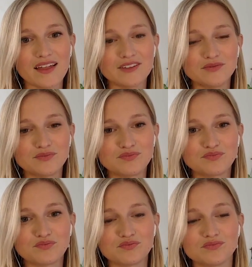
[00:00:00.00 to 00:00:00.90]

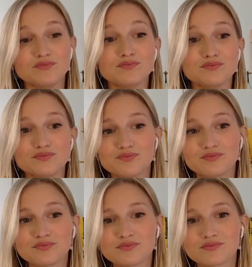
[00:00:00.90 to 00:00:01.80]

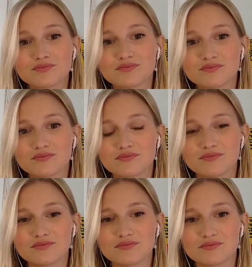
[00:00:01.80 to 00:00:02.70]

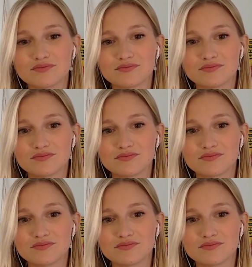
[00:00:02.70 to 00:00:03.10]
(silent)